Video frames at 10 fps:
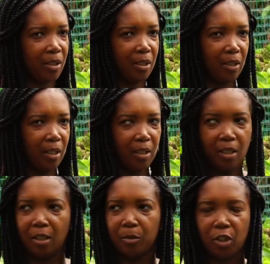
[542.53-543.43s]
Site,
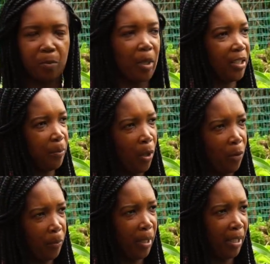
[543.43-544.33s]
just past the
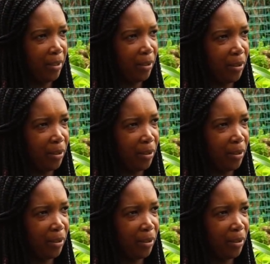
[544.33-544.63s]
power plant.